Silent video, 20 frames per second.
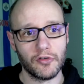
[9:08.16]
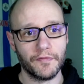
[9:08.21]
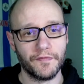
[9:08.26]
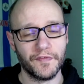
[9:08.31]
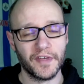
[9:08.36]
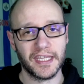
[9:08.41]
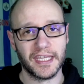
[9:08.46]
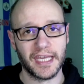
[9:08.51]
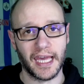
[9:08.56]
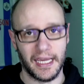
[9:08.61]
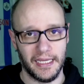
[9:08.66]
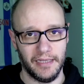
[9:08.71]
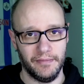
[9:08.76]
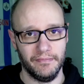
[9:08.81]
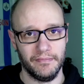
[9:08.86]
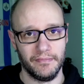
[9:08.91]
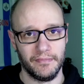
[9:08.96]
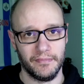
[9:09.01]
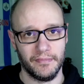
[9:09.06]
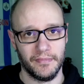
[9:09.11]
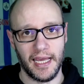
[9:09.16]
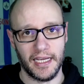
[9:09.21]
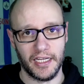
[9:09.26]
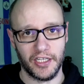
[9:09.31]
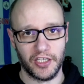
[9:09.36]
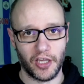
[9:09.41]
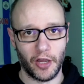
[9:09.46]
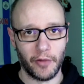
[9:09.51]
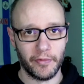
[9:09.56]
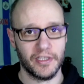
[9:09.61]
out of the game
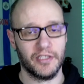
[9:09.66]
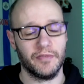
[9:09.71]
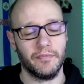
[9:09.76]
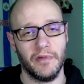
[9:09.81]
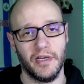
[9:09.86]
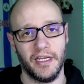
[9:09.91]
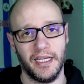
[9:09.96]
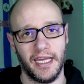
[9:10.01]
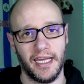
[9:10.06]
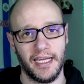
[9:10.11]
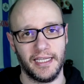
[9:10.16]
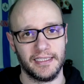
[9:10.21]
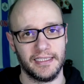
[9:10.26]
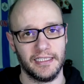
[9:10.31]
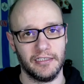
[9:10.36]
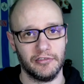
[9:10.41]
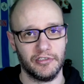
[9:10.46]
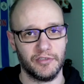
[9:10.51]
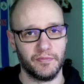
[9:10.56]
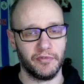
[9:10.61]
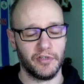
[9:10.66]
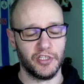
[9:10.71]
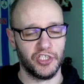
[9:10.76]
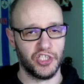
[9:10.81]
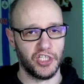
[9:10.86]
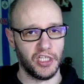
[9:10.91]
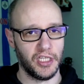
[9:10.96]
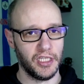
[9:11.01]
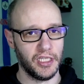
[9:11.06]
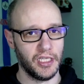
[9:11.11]
and go into my Excel
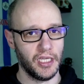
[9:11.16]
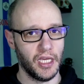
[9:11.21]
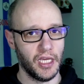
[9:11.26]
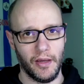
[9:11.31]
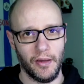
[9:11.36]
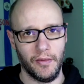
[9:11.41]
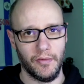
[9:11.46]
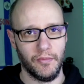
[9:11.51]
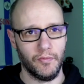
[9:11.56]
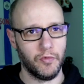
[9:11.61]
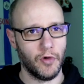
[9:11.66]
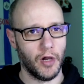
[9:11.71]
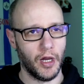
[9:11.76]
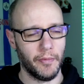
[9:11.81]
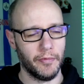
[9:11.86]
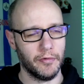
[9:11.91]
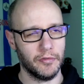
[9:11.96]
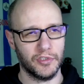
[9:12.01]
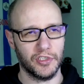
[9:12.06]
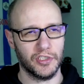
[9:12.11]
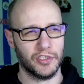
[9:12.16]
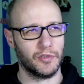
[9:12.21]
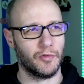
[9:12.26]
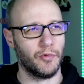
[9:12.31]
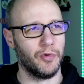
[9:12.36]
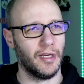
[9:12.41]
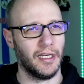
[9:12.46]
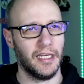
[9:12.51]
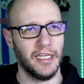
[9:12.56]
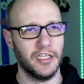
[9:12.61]
spreadsheet. And what I will
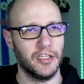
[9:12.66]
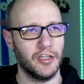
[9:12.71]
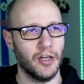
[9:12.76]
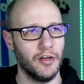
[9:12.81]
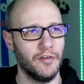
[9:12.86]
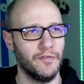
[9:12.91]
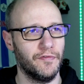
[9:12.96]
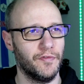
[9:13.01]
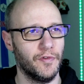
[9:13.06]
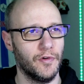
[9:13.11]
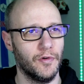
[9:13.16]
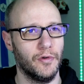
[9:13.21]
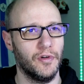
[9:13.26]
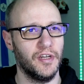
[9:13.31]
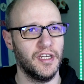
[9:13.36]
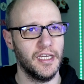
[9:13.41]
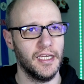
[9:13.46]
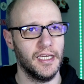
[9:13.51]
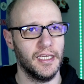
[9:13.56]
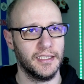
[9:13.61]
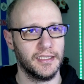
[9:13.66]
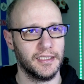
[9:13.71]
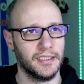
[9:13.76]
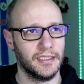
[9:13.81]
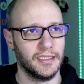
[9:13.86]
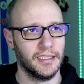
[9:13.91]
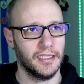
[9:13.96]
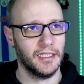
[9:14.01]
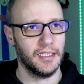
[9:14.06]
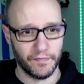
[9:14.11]
just quickly go through on
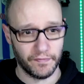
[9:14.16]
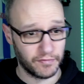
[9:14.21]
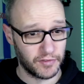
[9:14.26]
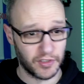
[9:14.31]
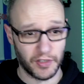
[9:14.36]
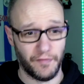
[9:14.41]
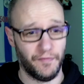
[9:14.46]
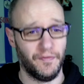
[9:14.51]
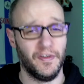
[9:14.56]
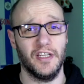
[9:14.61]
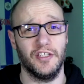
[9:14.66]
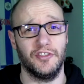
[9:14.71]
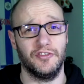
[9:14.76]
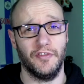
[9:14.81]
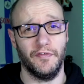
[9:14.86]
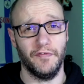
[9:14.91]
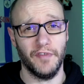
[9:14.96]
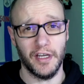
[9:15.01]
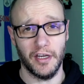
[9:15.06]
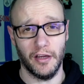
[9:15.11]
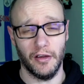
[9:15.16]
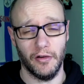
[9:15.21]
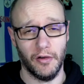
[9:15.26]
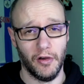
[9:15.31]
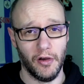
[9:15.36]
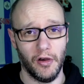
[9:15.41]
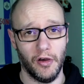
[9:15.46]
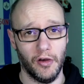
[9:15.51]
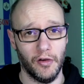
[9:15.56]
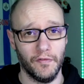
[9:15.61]
this to finish the
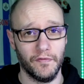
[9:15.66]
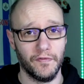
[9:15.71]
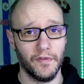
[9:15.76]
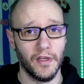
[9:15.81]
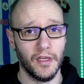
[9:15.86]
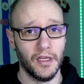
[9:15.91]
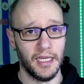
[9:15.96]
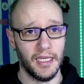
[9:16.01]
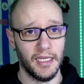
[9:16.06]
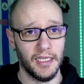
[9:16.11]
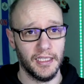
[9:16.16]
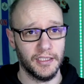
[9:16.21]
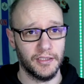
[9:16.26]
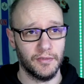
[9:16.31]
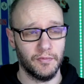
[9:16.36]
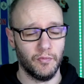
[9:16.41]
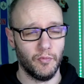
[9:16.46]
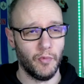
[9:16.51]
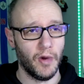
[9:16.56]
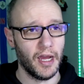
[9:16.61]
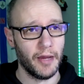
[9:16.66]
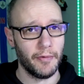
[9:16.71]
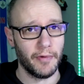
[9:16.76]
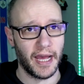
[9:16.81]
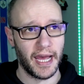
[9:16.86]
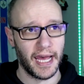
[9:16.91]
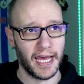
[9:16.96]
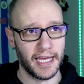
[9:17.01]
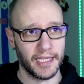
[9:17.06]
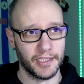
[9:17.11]
video of is where
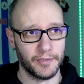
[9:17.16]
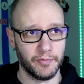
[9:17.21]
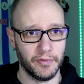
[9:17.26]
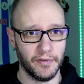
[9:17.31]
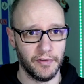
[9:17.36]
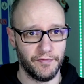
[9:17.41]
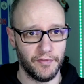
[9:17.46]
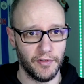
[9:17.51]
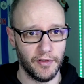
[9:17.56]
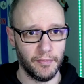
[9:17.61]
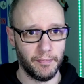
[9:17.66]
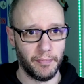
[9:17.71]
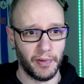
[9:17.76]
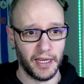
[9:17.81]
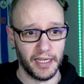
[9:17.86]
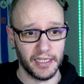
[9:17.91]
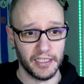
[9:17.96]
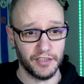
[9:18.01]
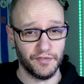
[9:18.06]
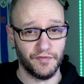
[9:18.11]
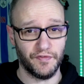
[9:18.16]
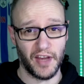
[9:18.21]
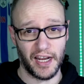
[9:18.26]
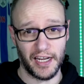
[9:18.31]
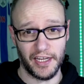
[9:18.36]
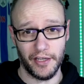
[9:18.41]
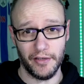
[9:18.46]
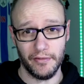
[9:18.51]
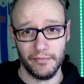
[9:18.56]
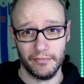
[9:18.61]
we're at with the player's
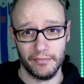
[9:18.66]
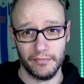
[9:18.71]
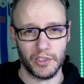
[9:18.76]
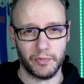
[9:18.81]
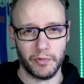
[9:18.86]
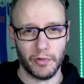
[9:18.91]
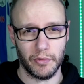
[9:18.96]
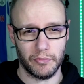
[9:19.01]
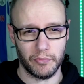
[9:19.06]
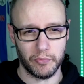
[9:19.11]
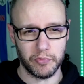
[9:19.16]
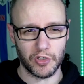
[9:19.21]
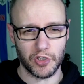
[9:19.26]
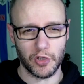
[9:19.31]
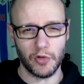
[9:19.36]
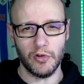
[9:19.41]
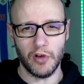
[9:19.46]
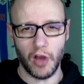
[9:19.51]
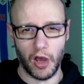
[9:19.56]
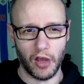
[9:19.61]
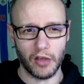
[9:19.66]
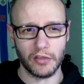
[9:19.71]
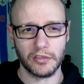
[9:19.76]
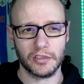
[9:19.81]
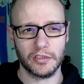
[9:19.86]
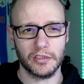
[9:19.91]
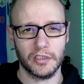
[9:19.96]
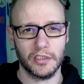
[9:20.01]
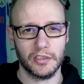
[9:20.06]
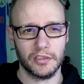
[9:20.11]
value, which we'll do
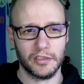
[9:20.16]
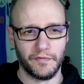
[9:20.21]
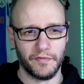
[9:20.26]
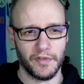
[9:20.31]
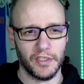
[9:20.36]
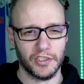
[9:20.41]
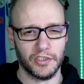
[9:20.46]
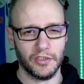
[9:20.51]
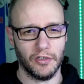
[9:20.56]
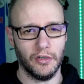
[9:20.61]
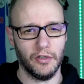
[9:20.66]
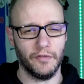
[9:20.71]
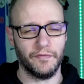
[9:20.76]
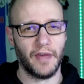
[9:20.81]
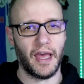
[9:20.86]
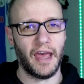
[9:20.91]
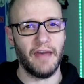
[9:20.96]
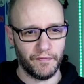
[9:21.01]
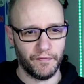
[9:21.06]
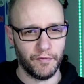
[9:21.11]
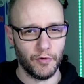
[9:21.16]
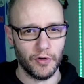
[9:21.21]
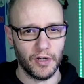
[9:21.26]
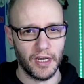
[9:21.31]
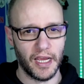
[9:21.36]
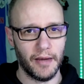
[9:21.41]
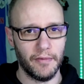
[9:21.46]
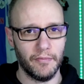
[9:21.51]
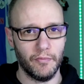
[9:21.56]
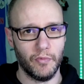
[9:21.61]
last to finish it off.
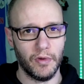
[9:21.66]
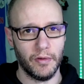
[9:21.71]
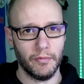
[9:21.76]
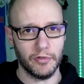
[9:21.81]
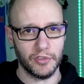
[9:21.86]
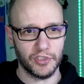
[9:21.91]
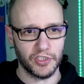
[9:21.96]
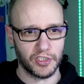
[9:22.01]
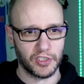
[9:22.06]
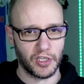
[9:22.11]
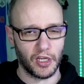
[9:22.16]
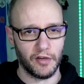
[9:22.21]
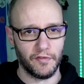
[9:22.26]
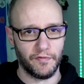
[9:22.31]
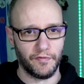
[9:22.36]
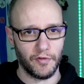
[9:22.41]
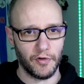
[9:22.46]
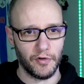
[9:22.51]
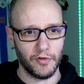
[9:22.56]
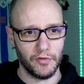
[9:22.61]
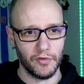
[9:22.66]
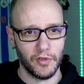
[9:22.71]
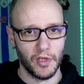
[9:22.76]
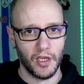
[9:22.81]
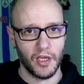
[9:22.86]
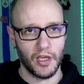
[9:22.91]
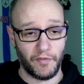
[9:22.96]
Before then, we will just go through